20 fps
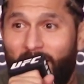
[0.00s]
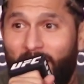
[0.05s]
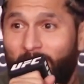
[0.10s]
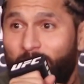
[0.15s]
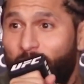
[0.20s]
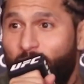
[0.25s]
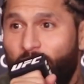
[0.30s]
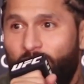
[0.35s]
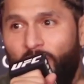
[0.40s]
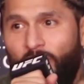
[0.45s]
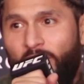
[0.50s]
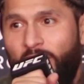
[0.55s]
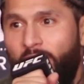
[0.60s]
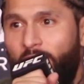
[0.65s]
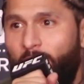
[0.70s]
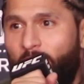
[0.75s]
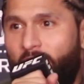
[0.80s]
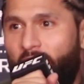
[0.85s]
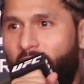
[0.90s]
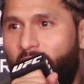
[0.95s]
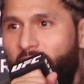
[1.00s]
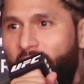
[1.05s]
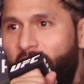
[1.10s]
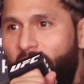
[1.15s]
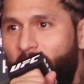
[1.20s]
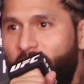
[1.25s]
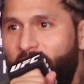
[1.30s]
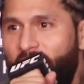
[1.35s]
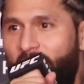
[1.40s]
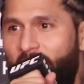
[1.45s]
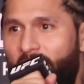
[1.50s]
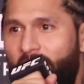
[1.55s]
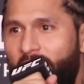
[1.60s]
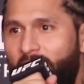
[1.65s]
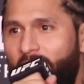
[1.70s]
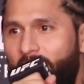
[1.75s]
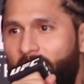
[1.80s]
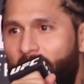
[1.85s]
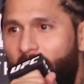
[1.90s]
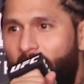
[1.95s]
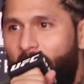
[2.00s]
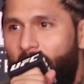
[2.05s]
It was funny to me that he kept saying